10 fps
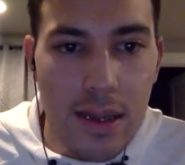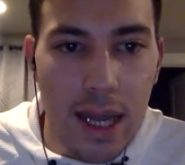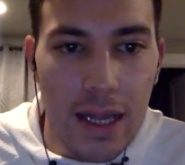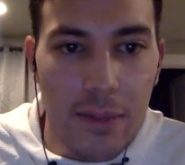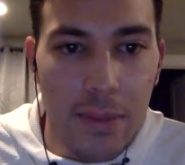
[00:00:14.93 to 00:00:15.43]

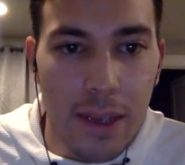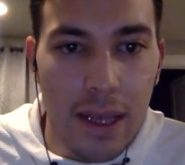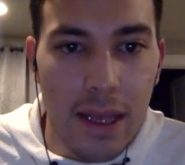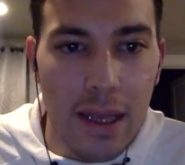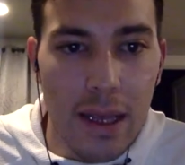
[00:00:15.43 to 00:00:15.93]
at the
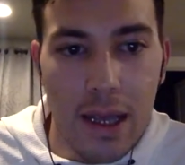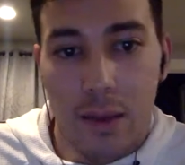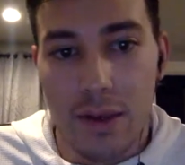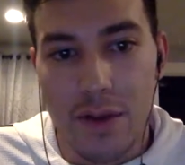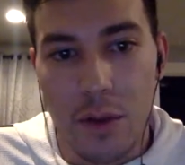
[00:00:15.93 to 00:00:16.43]
beginning,
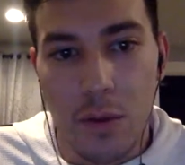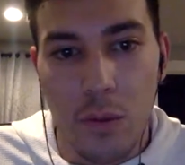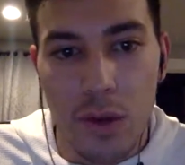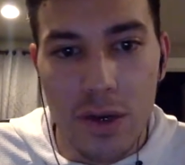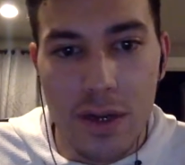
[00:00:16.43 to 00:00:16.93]
anyway. So,
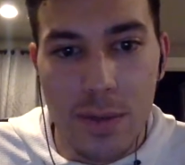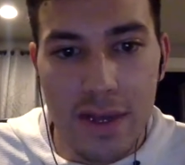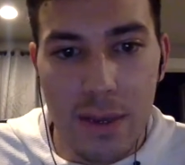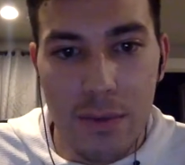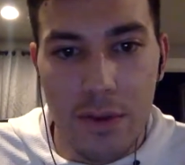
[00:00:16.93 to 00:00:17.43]
what are some
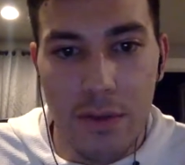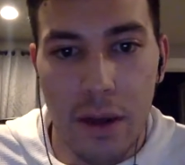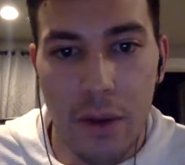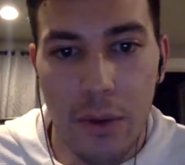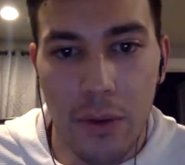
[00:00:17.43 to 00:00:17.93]
examples of
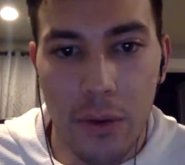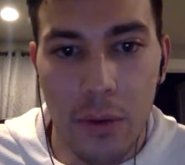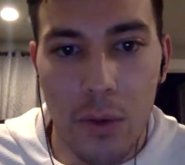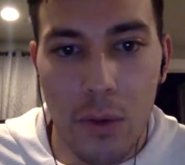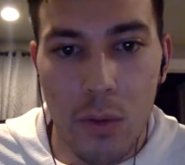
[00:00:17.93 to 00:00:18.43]
how
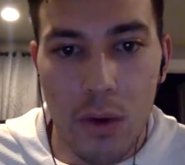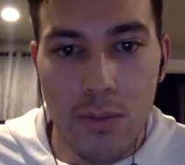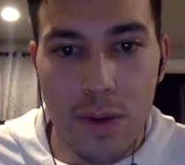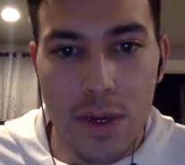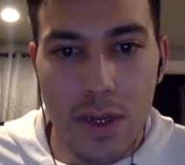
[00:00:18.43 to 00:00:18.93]
you or one
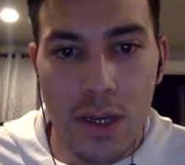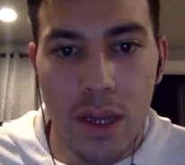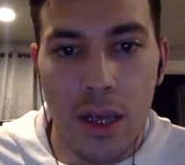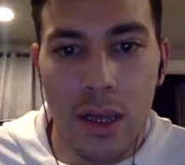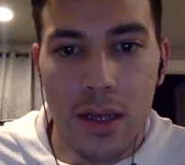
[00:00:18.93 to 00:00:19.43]
person,
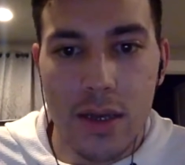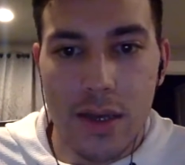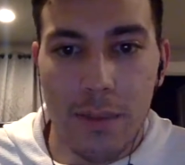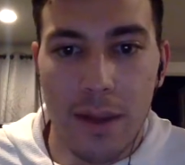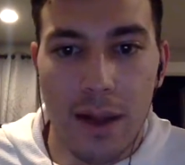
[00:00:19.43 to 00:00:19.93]
just
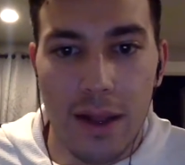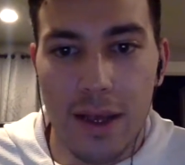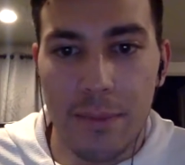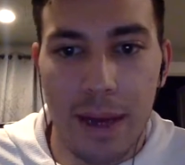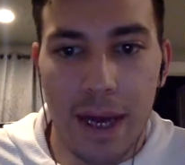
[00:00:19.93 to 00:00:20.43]
like Malala,
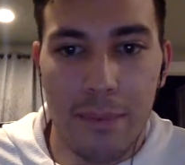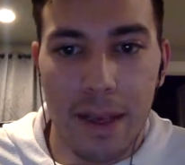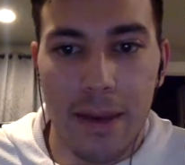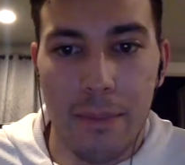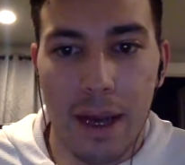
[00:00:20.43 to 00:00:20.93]
can impact
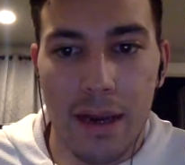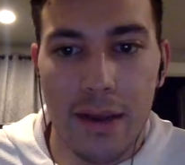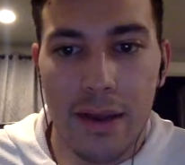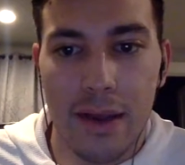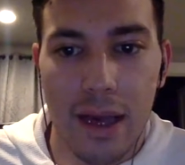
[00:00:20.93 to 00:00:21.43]
make an
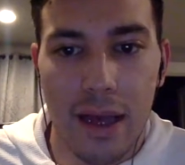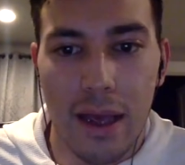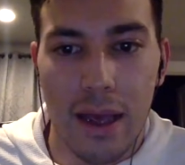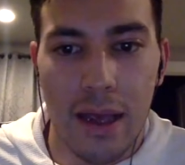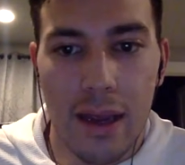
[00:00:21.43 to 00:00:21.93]
impact?
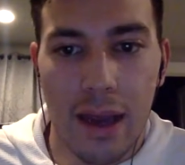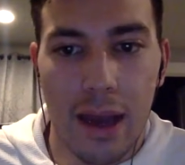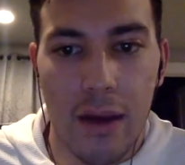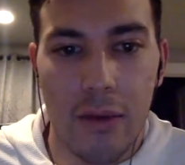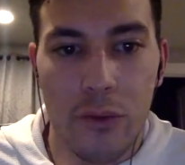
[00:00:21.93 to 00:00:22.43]
And
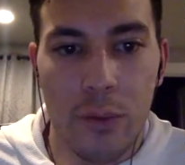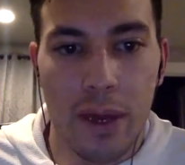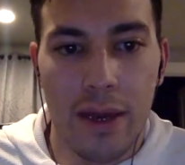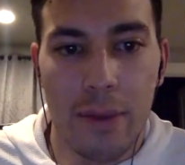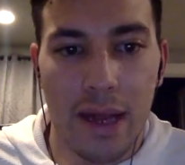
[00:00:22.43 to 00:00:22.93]
how have you made
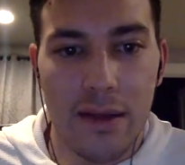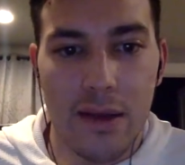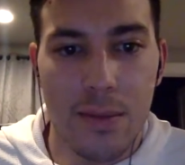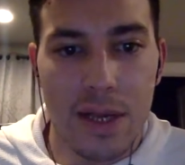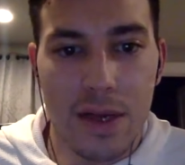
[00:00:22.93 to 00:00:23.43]
an impact this
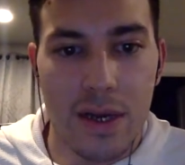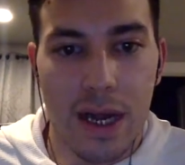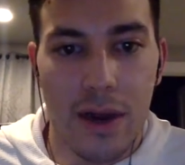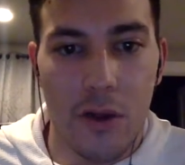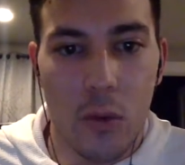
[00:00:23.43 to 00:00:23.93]
semester? And
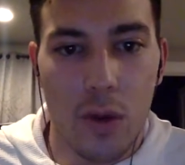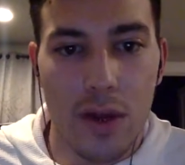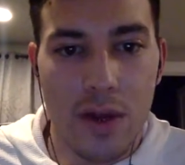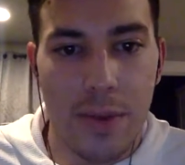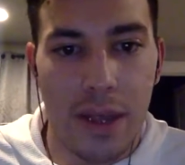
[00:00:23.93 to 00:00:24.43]
how do you
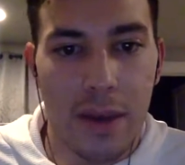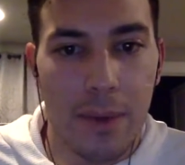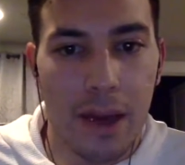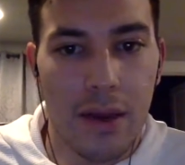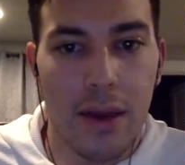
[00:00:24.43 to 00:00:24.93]
want to make an
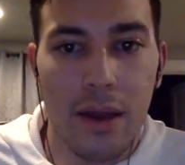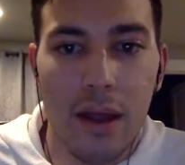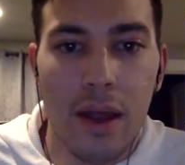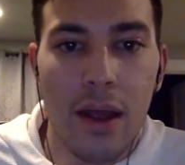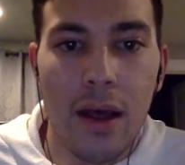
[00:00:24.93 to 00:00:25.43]
impact?
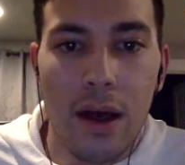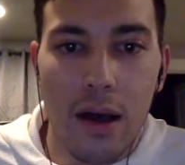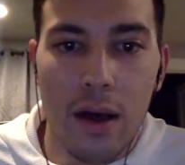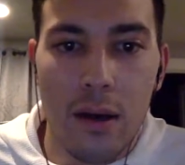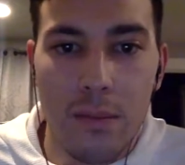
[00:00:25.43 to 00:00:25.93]

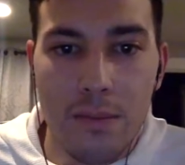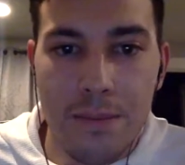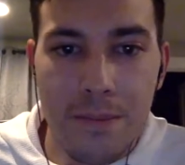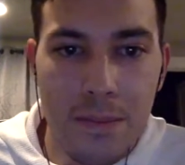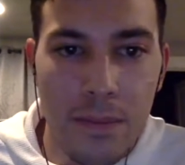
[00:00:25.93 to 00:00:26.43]
Um,
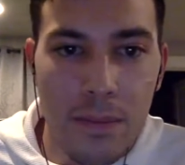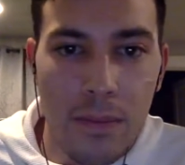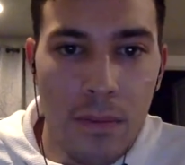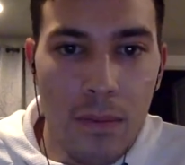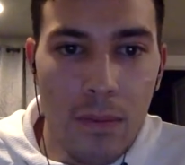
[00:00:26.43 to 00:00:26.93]

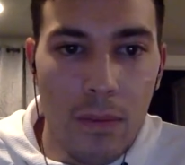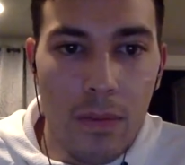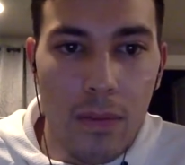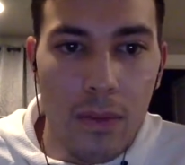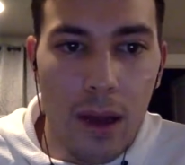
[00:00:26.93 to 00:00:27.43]

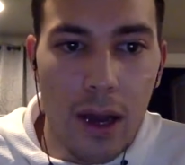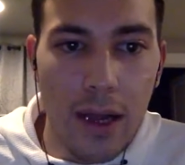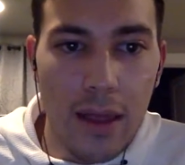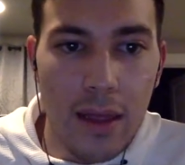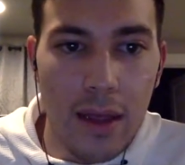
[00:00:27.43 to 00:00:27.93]

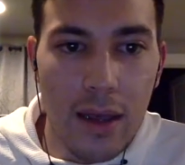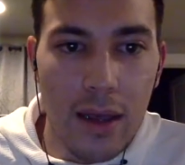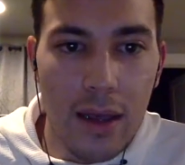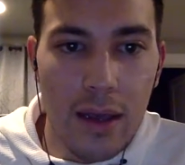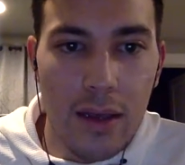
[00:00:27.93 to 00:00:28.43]
I
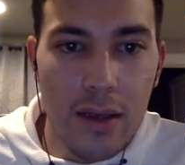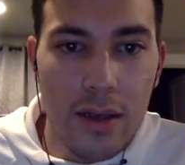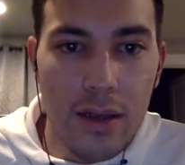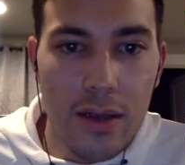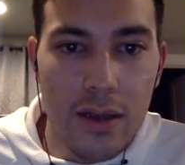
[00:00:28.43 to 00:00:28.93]
think
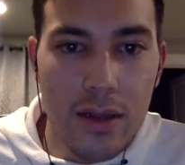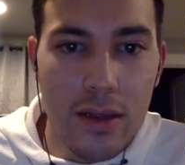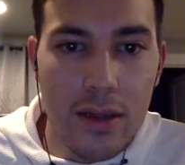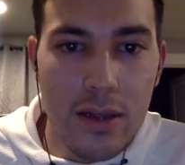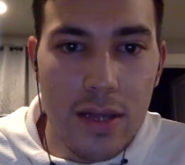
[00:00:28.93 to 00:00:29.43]

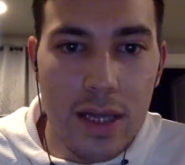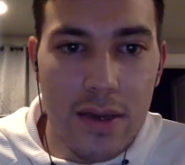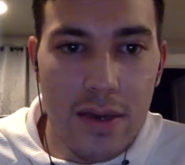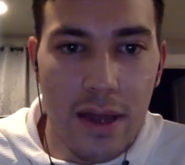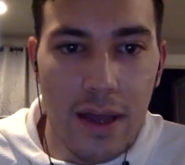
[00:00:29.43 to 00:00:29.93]
that
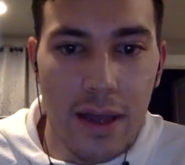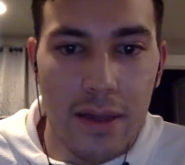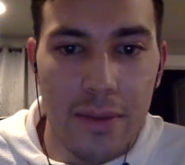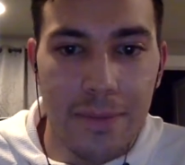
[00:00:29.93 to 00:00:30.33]
just like